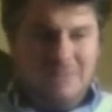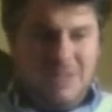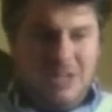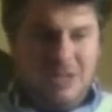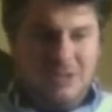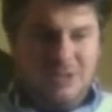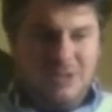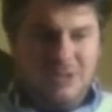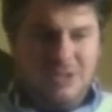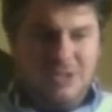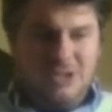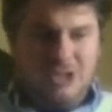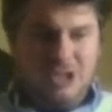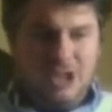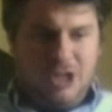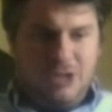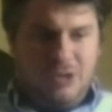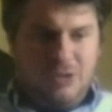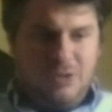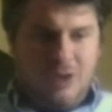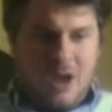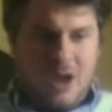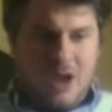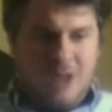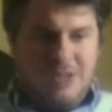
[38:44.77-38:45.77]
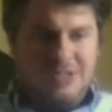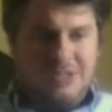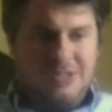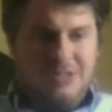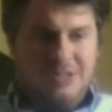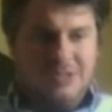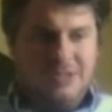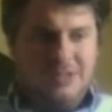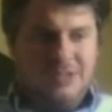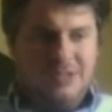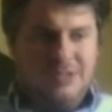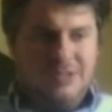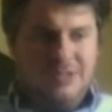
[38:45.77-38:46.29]
and this
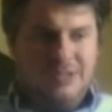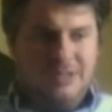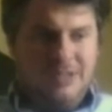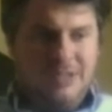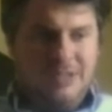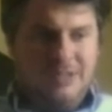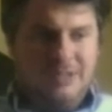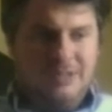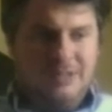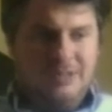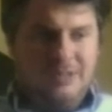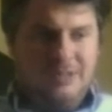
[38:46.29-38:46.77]
generosity, like